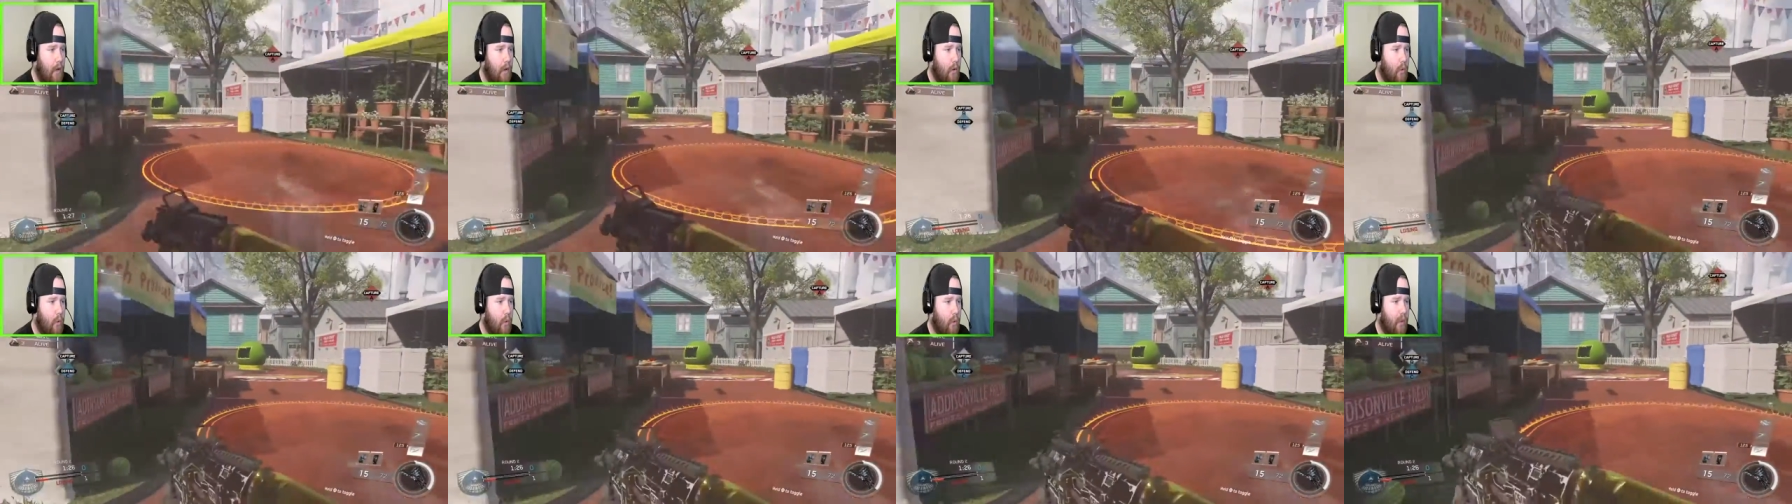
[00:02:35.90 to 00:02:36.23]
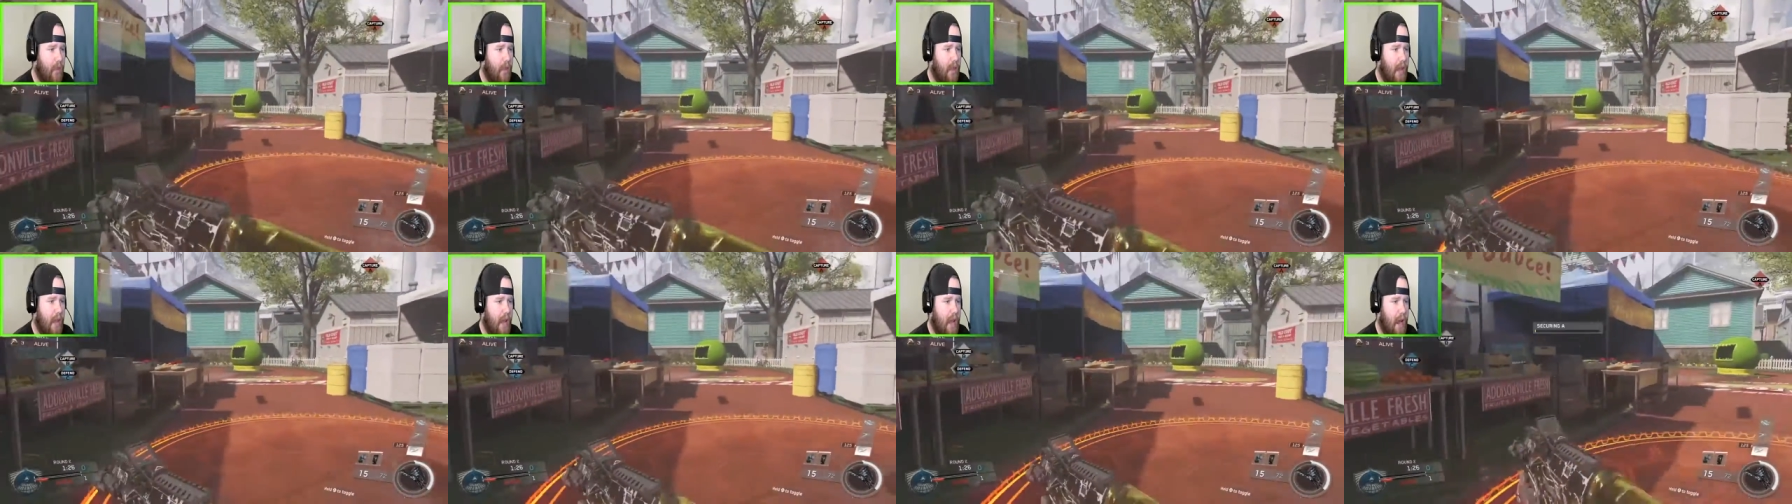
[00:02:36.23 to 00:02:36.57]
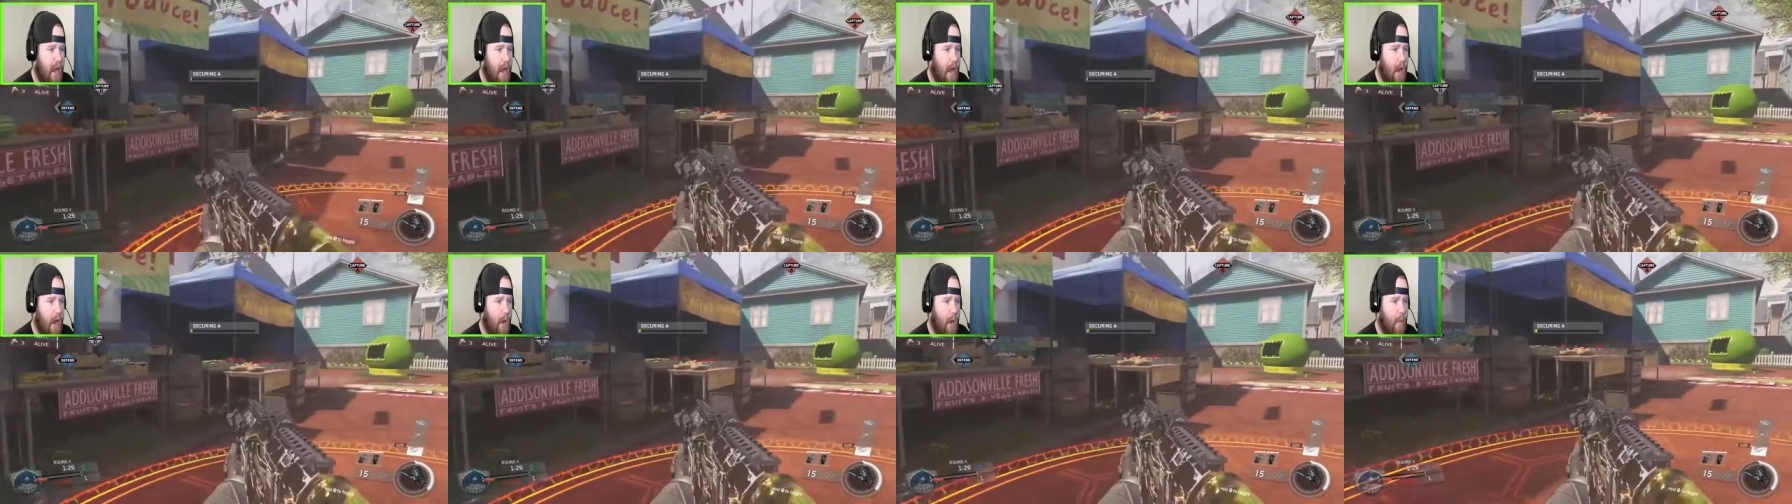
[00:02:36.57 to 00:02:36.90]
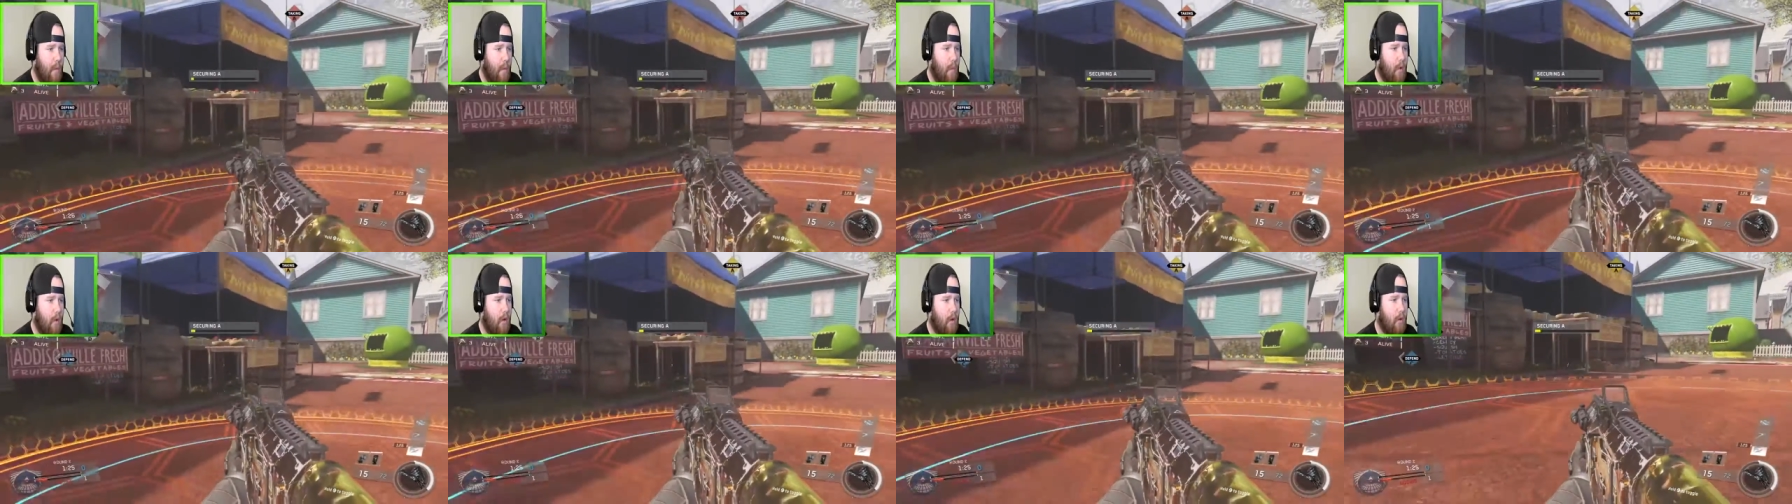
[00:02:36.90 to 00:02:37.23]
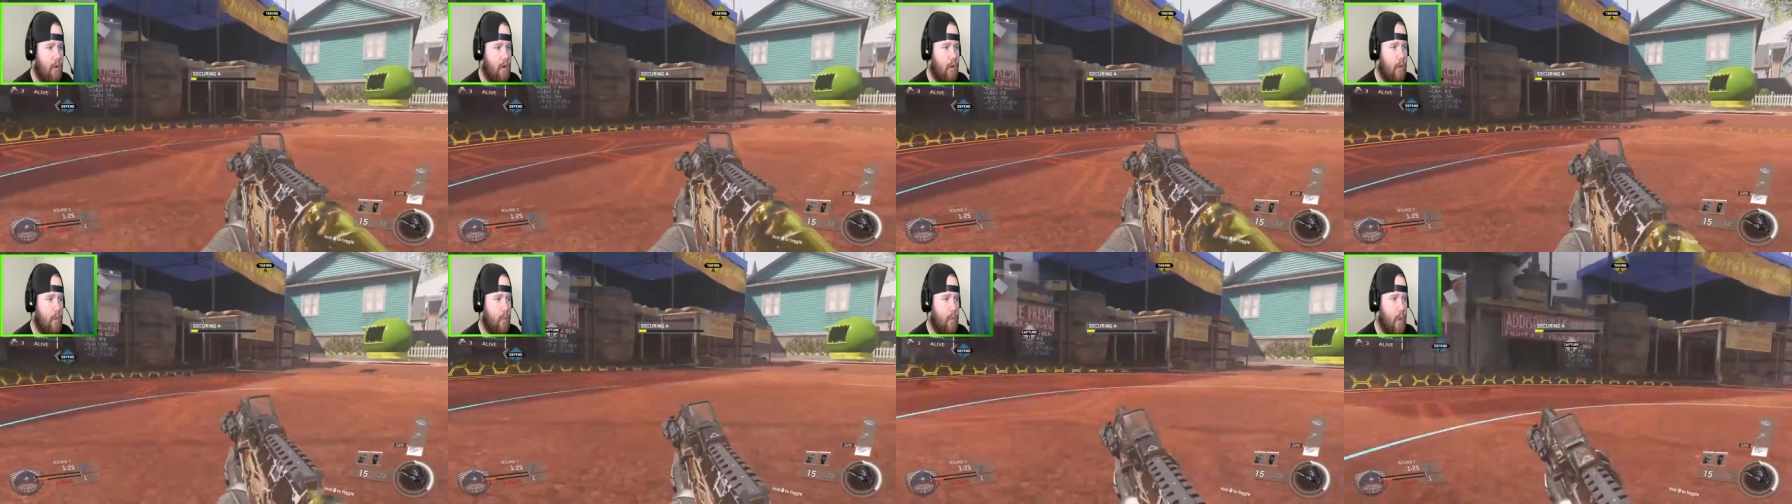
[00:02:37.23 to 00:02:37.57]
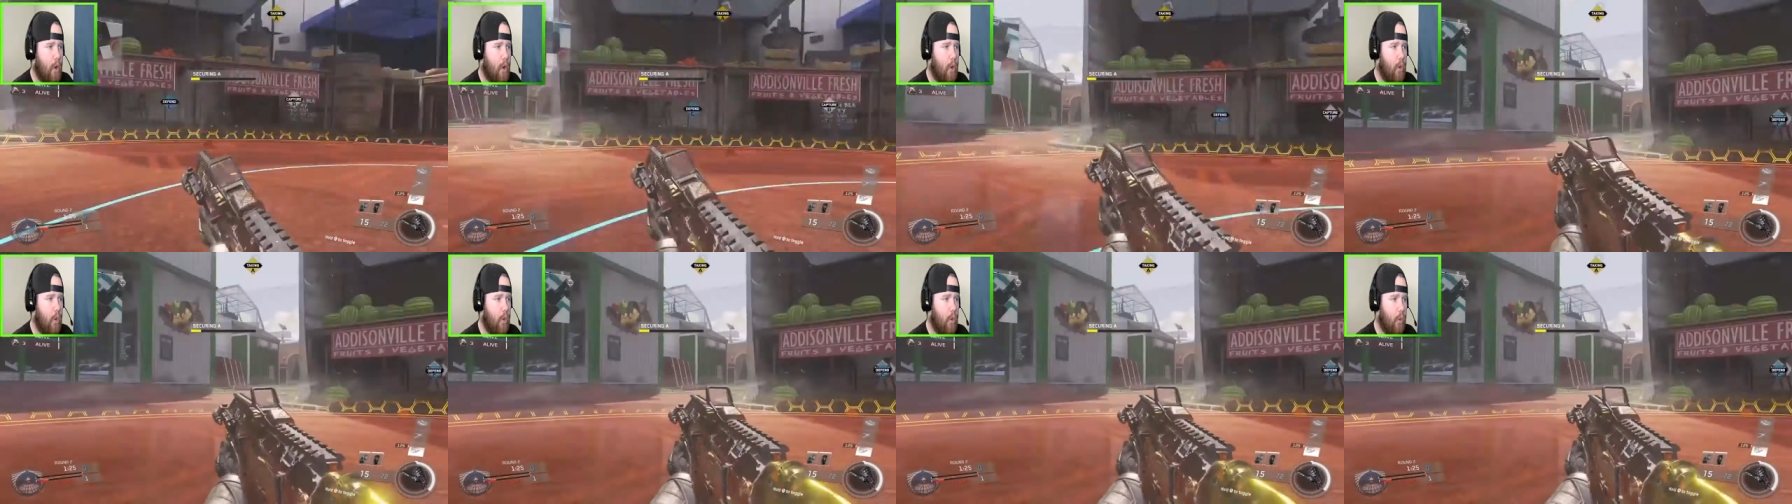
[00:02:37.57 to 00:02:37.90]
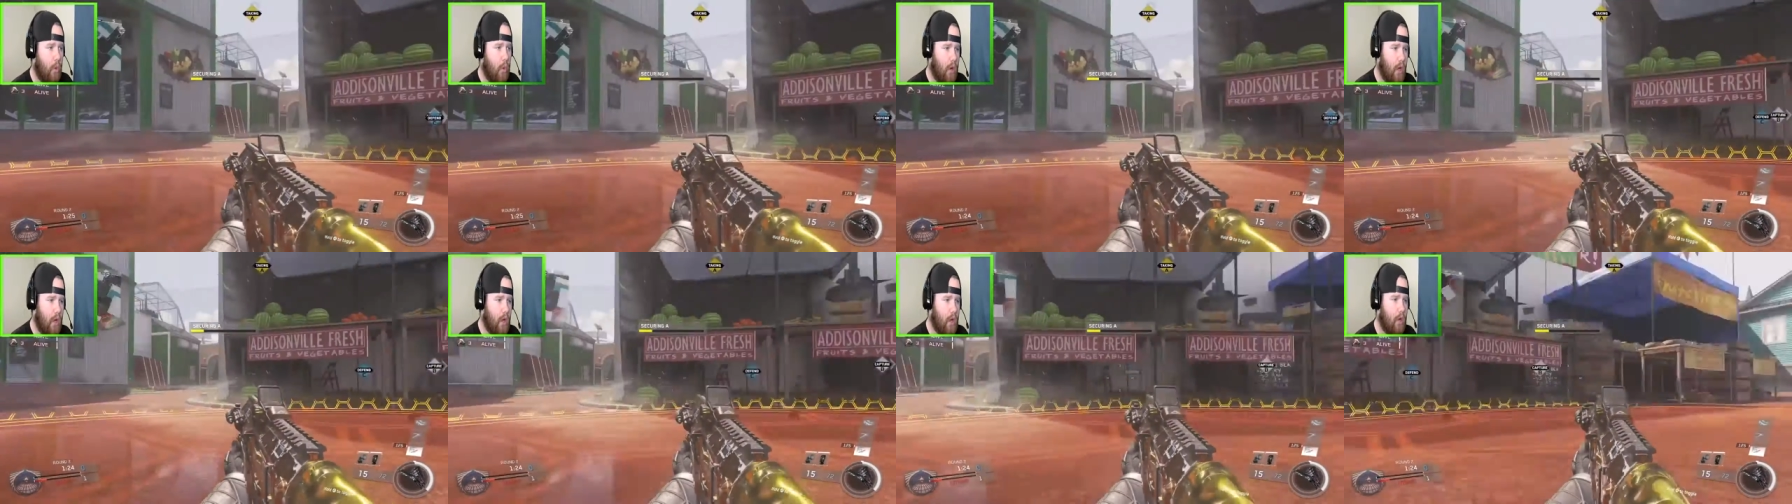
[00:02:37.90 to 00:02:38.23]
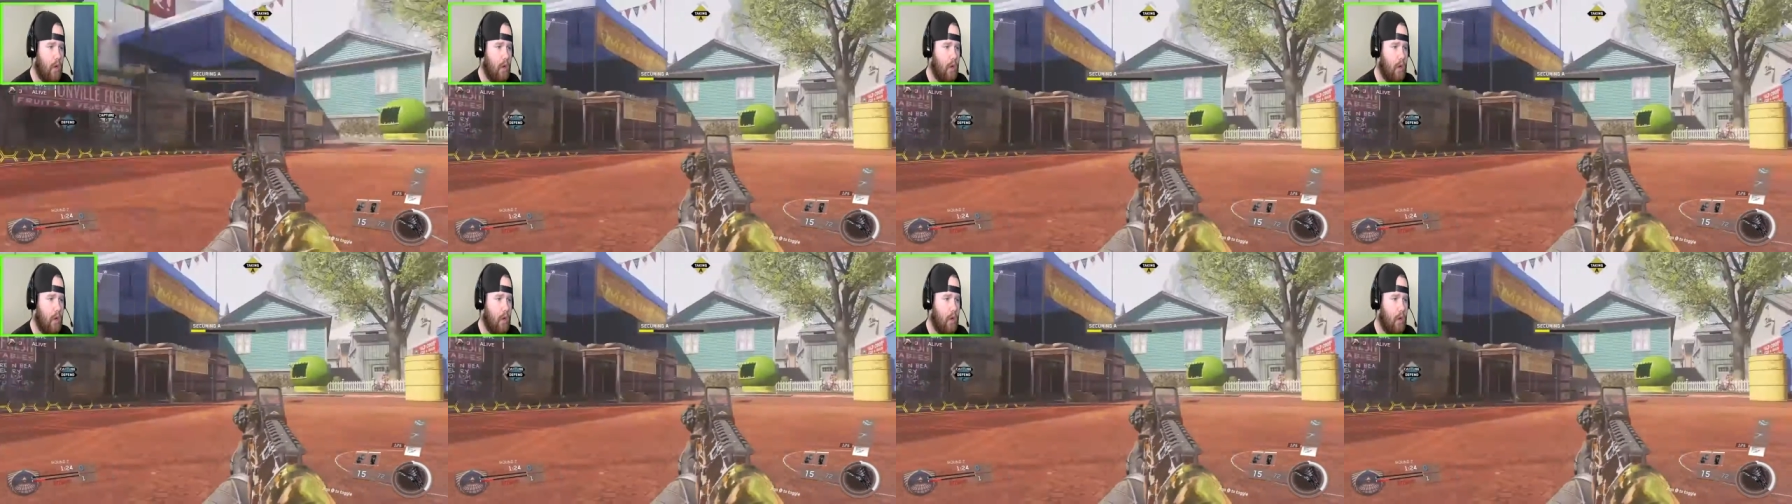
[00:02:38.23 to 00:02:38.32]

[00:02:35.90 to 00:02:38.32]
with the game mode.